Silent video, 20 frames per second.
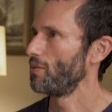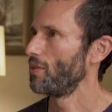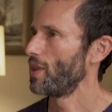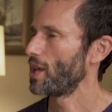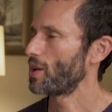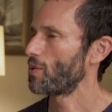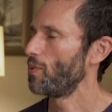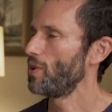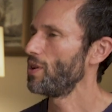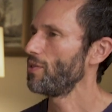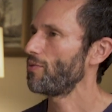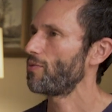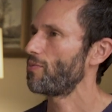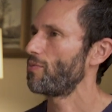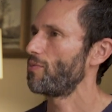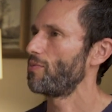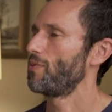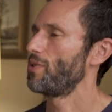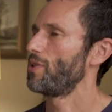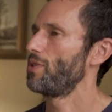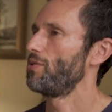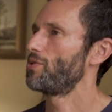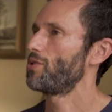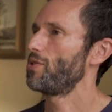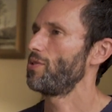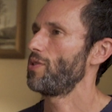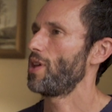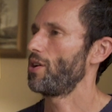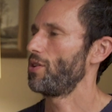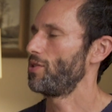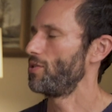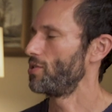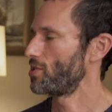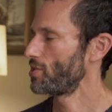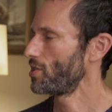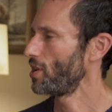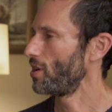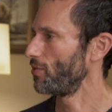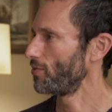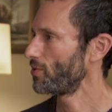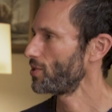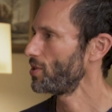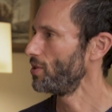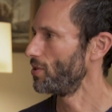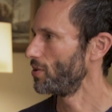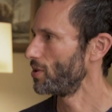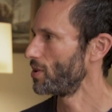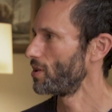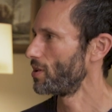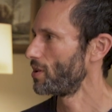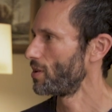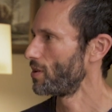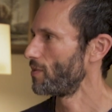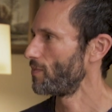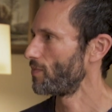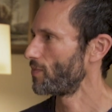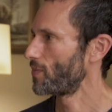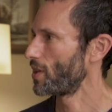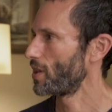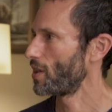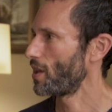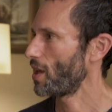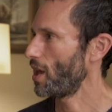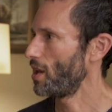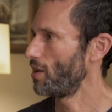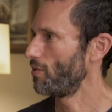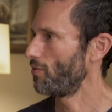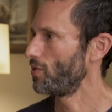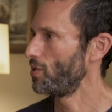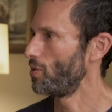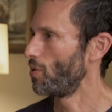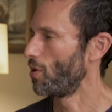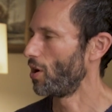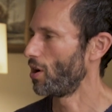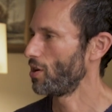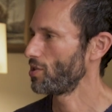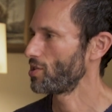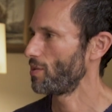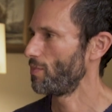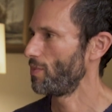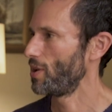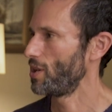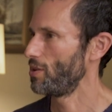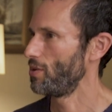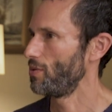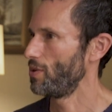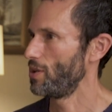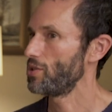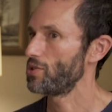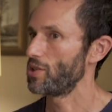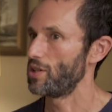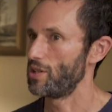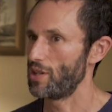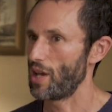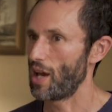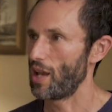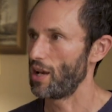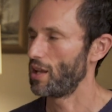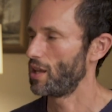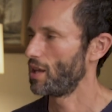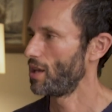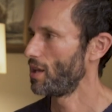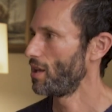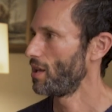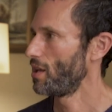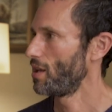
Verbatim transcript: like, what if you turn that on yourself too? And if you are somebody who is in debt,